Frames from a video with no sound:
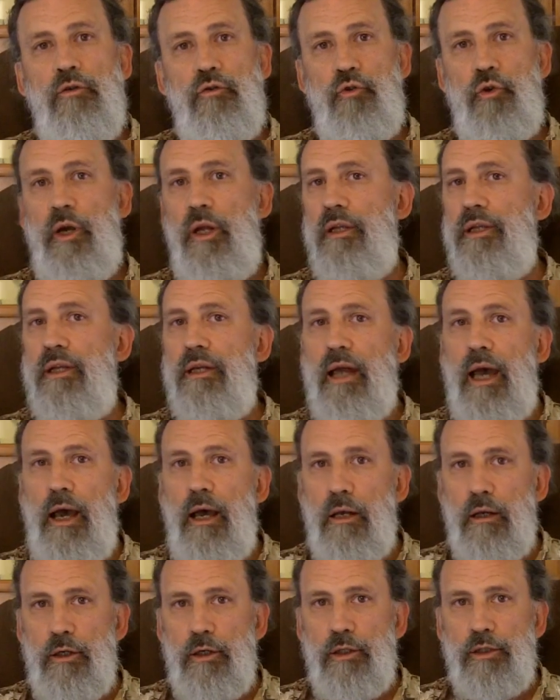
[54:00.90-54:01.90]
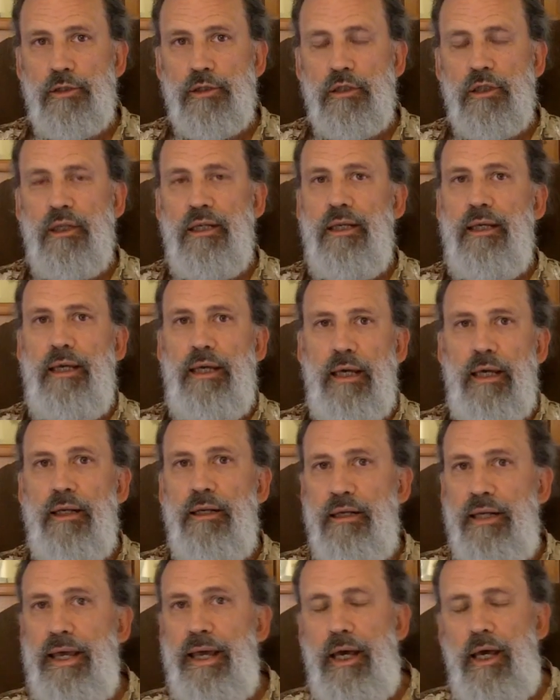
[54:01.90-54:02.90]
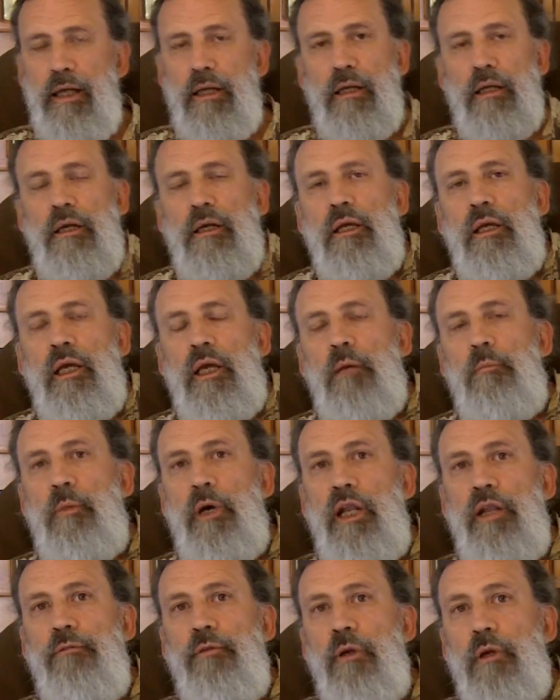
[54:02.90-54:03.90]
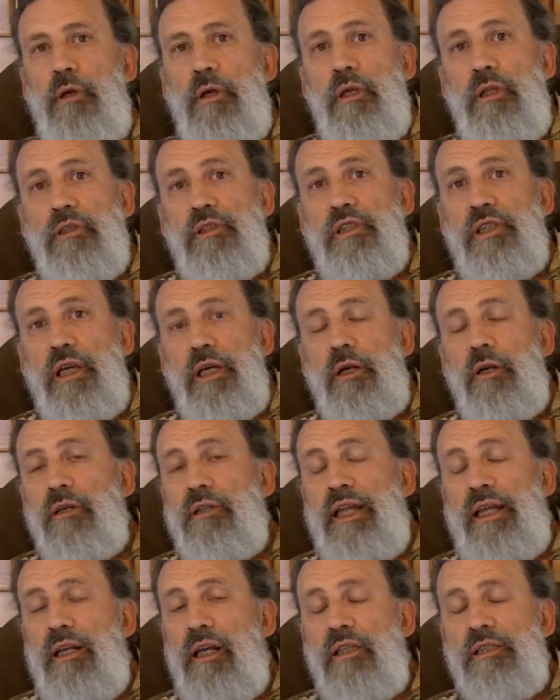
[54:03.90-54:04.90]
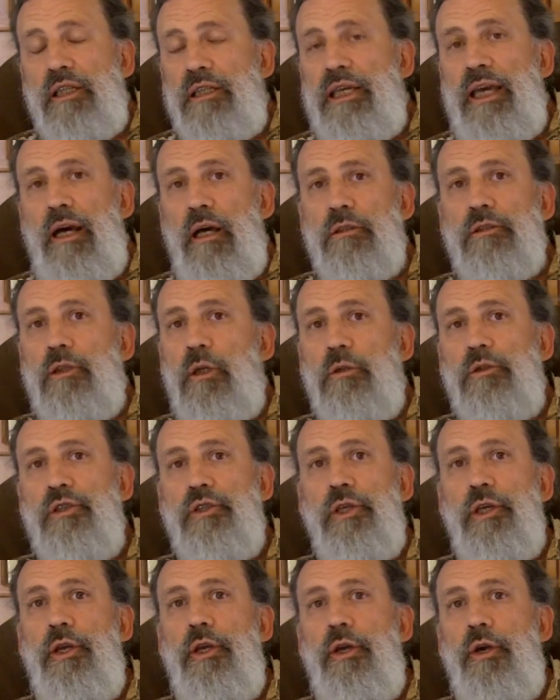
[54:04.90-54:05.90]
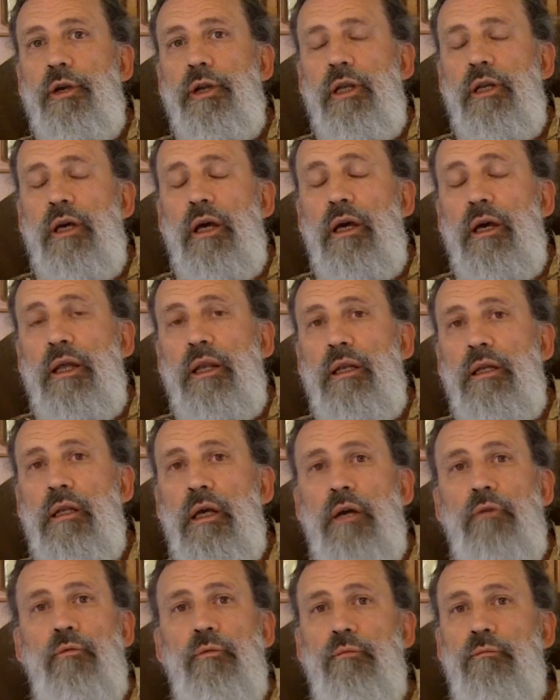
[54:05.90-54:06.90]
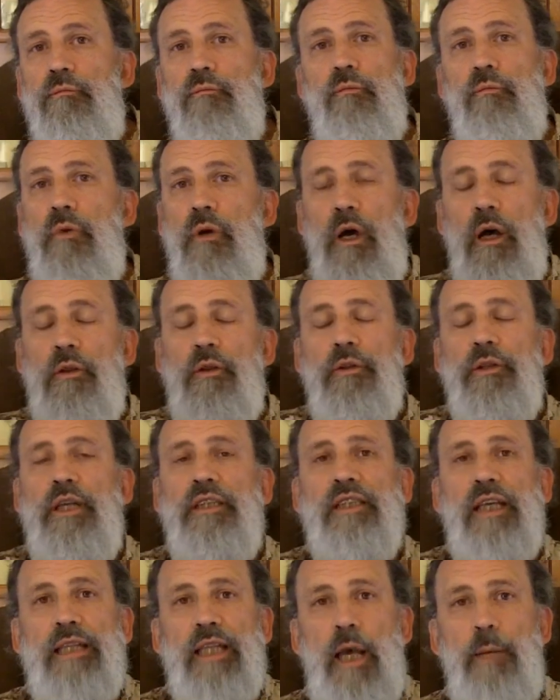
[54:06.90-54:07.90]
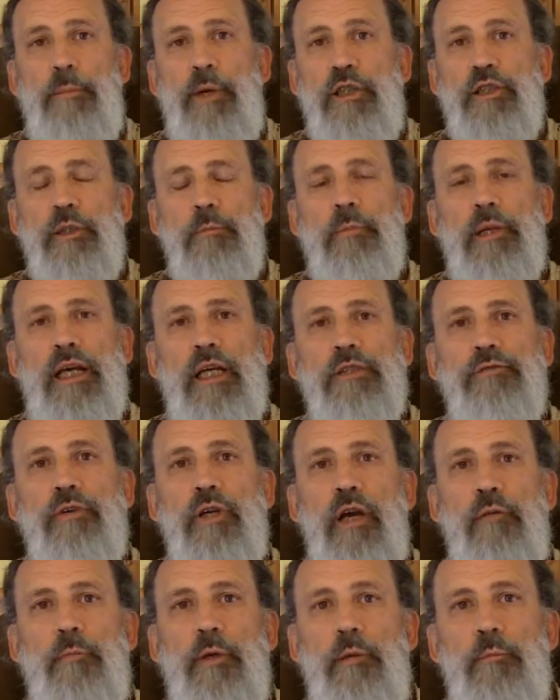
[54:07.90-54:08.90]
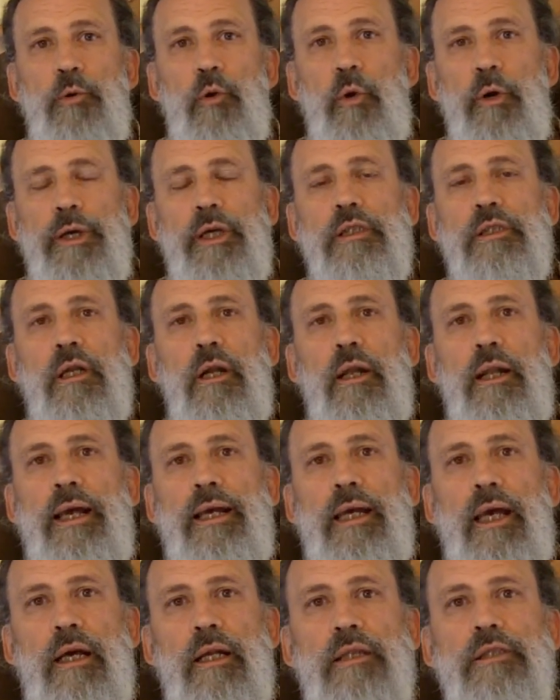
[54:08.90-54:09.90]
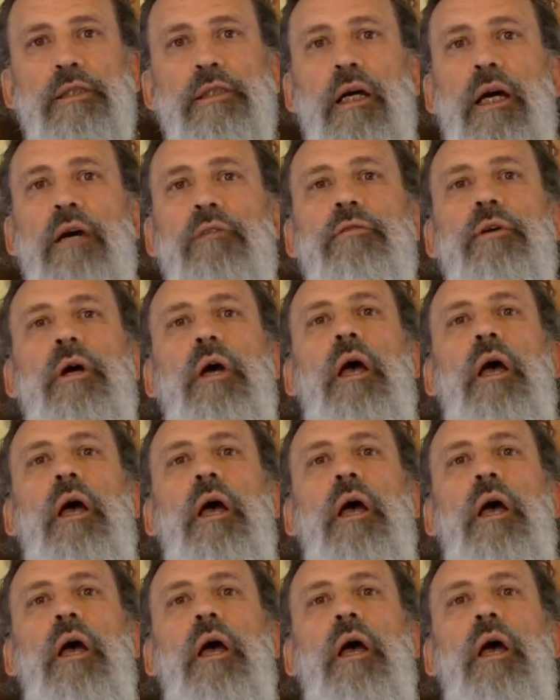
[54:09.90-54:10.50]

trillion dollars in debt. But if you consider that doesn't count Social Security and, uh, and uh, other things like that, pension plans for government employees and all that kind of stuff.